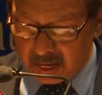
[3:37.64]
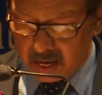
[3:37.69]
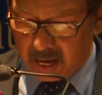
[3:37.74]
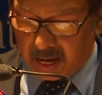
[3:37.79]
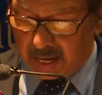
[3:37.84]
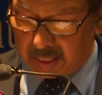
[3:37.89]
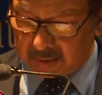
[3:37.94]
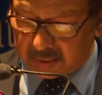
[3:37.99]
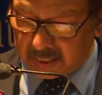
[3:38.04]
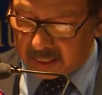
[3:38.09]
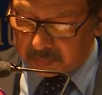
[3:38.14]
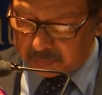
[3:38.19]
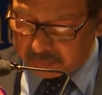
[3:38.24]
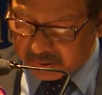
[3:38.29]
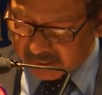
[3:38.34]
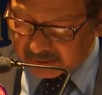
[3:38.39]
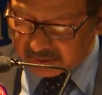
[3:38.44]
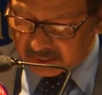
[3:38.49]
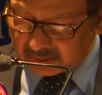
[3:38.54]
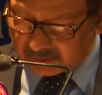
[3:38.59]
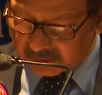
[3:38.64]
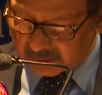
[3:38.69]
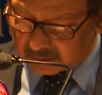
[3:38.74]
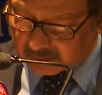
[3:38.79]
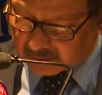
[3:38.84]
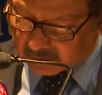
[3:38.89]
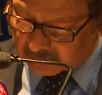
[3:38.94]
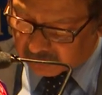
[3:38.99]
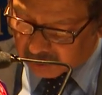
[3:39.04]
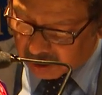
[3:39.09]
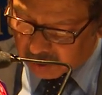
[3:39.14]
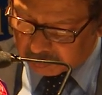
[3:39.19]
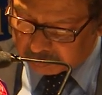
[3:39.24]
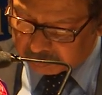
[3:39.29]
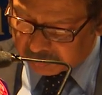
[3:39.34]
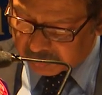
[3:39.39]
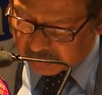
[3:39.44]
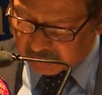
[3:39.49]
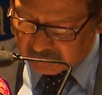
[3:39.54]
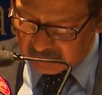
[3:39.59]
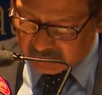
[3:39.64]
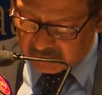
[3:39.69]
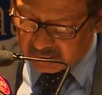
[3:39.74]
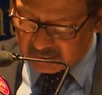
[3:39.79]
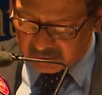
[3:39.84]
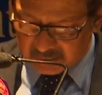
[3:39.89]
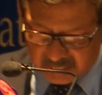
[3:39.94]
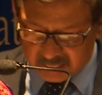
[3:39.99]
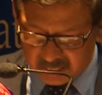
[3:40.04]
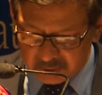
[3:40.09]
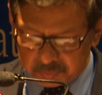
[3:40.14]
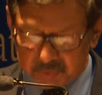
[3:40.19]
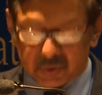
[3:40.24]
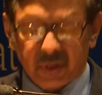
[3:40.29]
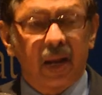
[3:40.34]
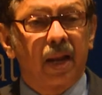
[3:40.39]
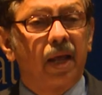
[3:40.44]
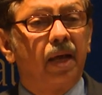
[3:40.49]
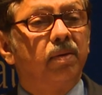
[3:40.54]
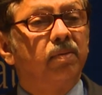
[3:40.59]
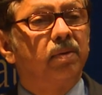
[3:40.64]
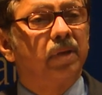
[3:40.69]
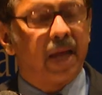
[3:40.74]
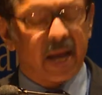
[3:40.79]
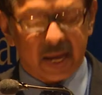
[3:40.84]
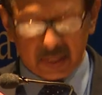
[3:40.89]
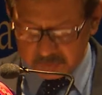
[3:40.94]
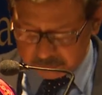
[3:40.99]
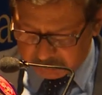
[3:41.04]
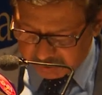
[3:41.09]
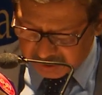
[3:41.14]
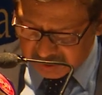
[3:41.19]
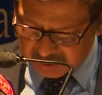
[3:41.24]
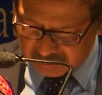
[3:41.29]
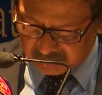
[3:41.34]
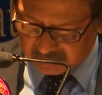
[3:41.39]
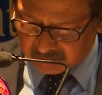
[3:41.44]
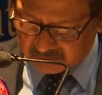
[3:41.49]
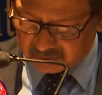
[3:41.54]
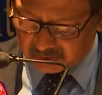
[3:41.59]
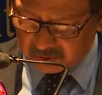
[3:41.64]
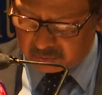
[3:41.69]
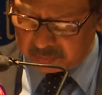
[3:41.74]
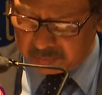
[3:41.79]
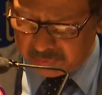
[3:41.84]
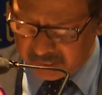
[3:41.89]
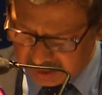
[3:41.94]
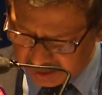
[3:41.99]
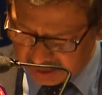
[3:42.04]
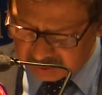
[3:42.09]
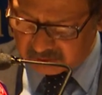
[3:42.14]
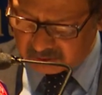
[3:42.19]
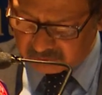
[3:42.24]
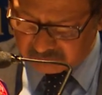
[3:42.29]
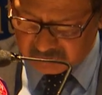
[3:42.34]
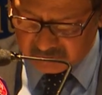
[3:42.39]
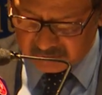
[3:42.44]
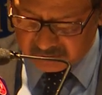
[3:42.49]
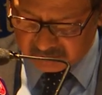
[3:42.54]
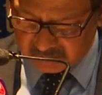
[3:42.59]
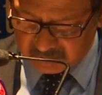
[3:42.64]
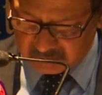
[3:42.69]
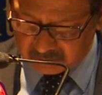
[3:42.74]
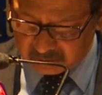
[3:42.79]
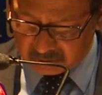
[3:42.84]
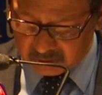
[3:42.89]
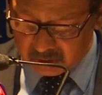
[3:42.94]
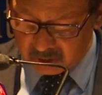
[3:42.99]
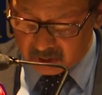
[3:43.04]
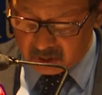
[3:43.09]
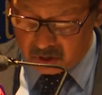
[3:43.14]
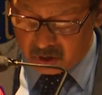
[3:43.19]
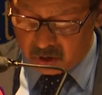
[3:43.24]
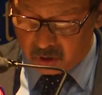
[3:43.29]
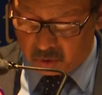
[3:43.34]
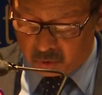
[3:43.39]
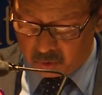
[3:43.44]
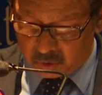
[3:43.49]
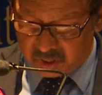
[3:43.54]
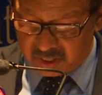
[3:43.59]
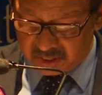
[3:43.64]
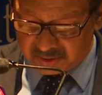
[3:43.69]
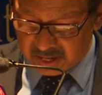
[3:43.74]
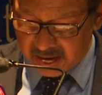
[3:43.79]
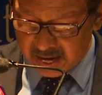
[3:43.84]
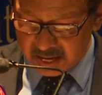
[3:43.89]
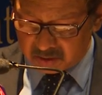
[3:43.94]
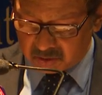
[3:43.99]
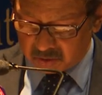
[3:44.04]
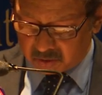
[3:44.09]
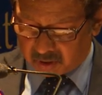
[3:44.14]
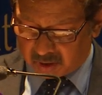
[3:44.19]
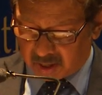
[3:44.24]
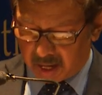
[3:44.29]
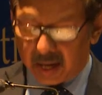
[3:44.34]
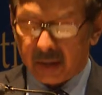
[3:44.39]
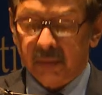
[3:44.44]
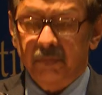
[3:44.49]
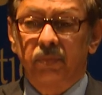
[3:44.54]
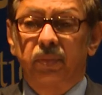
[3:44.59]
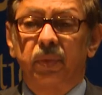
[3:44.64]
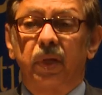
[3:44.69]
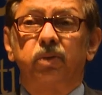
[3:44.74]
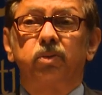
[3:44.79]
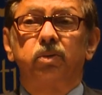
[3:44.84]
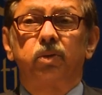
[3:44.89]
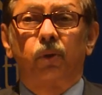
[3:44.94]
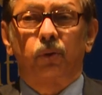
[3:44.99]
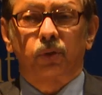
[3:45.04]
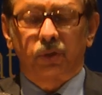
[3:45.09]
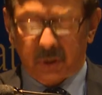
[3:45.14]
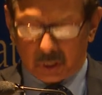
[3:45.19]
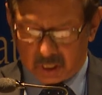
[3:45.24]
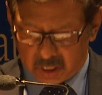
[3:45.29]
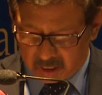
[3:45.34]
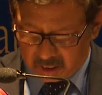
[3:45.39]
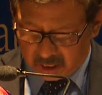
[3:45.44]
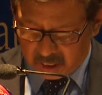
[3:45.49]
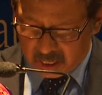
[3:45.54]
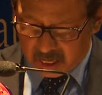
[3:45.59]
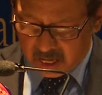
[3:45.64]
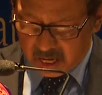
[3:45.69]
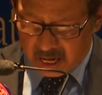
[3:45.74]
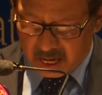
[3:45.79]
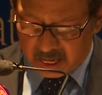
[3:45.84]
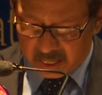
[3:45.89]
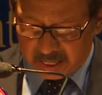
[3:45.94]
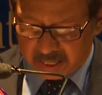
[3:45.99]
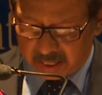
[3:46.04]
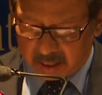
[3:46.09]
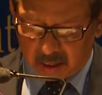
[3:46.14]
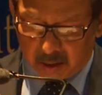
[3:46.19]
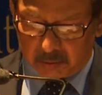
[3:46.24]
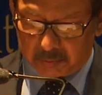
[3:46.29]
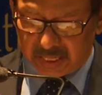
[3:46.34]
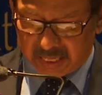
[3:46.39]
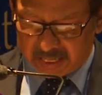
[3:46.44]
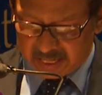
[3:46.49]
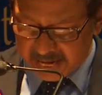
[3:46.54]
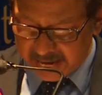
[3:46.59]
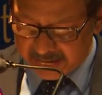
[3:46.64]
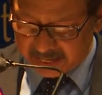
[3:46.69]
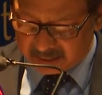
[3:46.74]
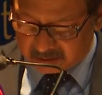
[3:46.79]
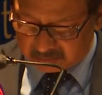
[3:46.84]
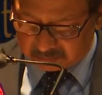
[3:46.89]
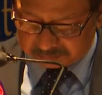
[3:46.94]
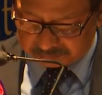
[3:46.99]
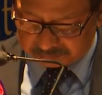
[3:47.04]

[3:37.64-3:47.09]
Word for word: And their presence at the top keeps alive the aspirations of millions of citizens who desire to climb the social and economic ladder.